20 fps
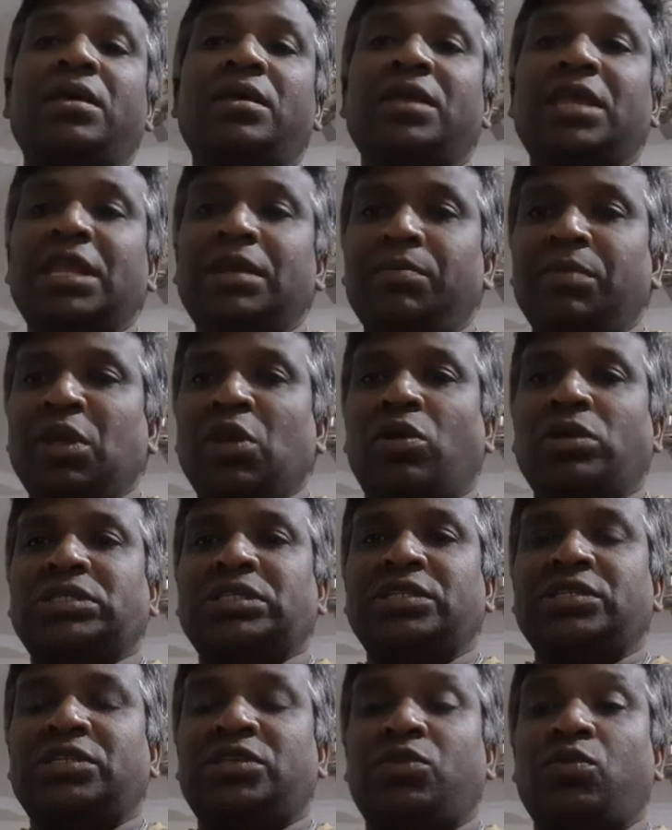In
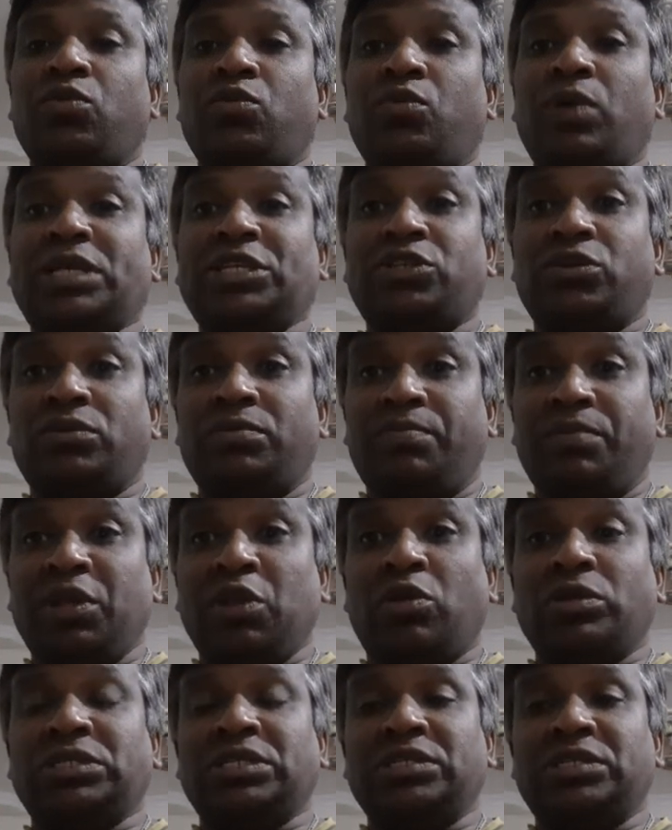meiosis-II, why should
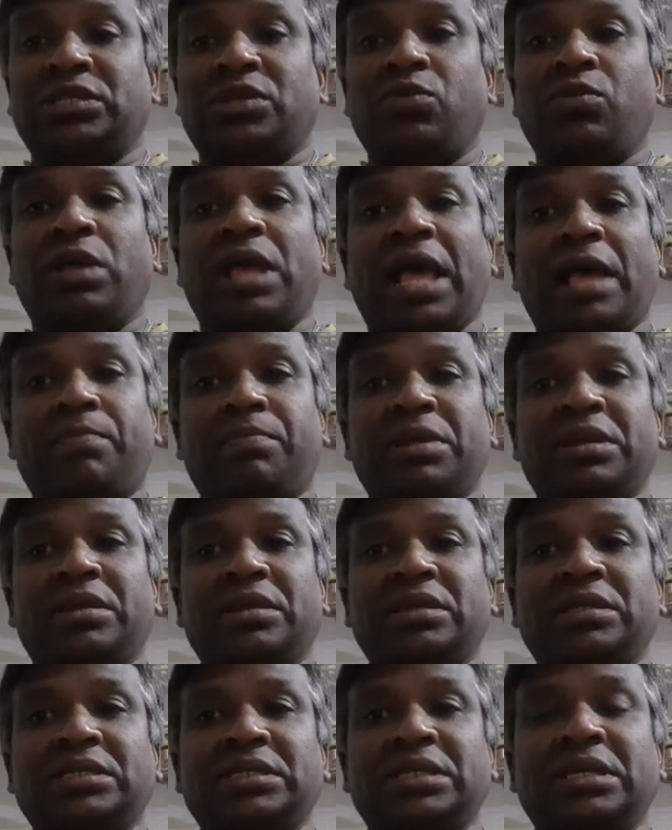meiosis-II happen
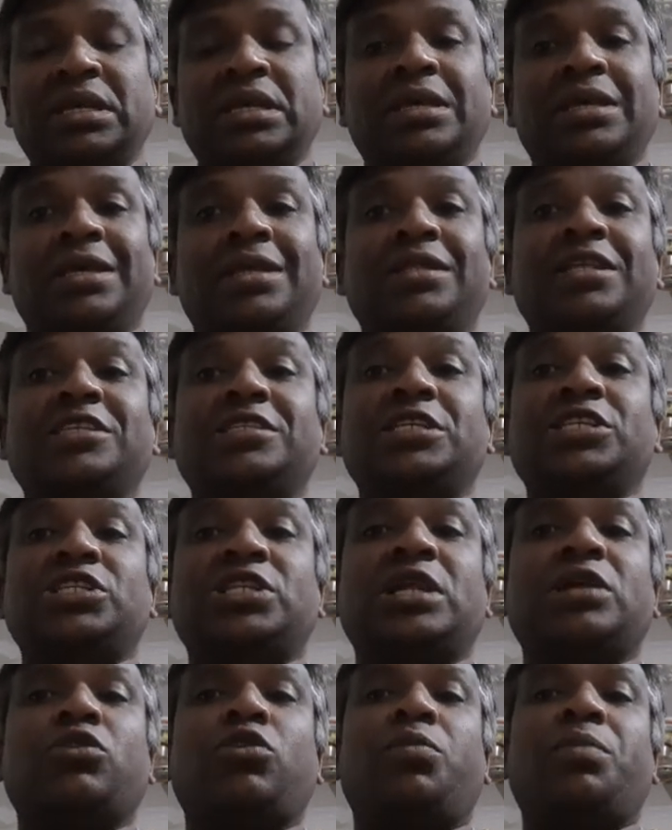is the
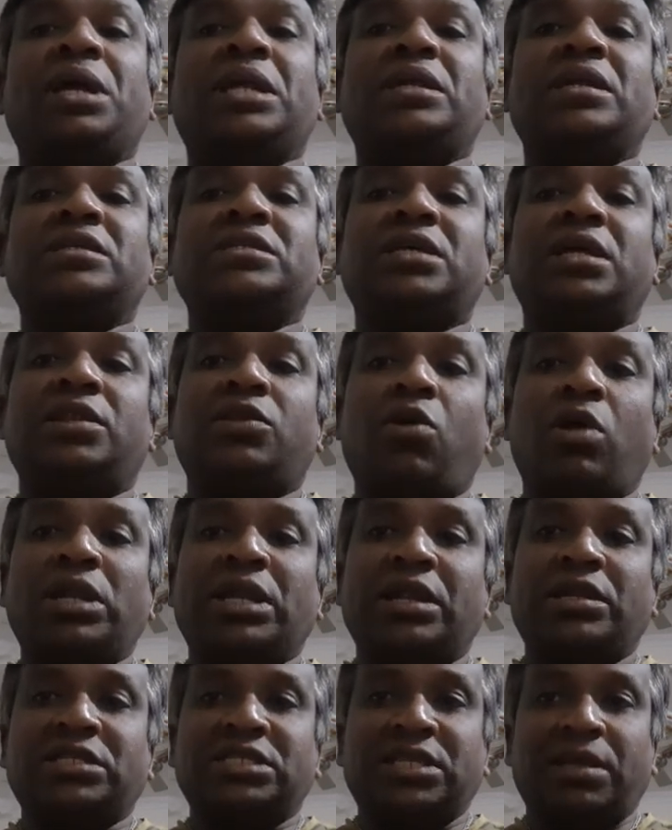sister chromatids are not
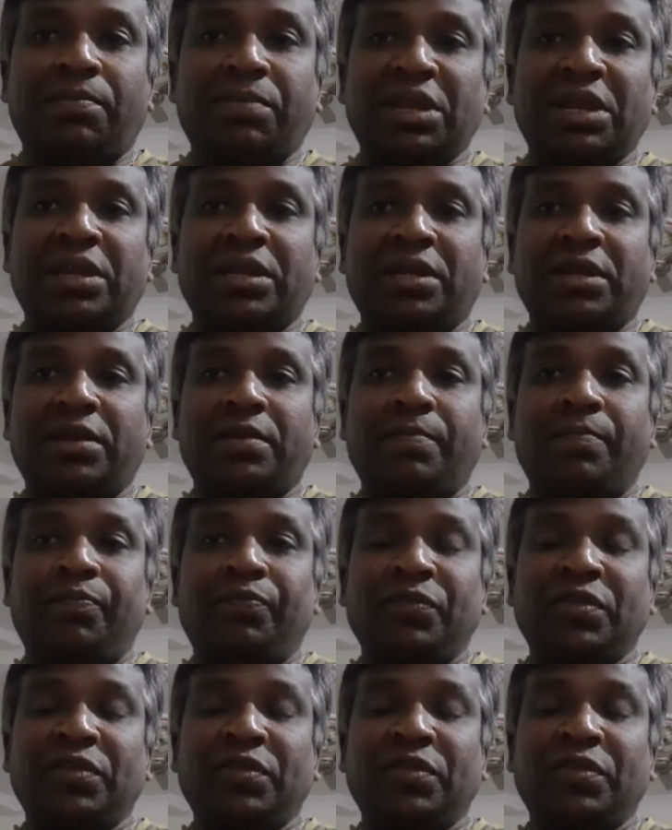yet separated.